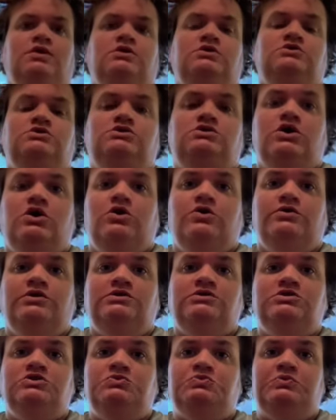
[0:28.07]
So
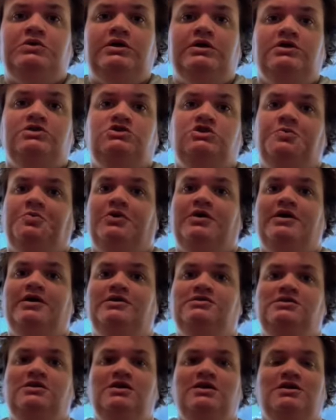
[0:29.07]
this is really super
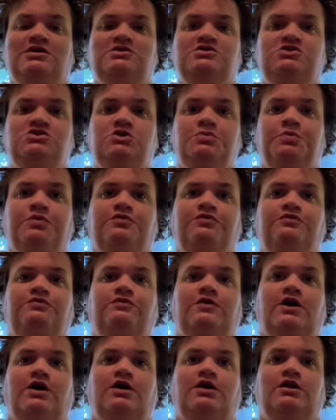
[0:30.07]
easy and it's super
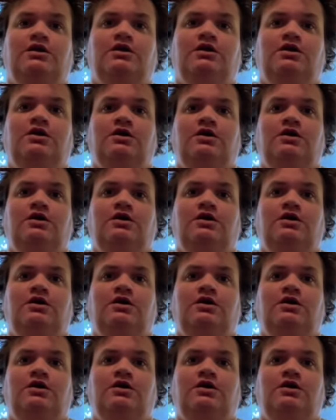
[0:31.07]
fun.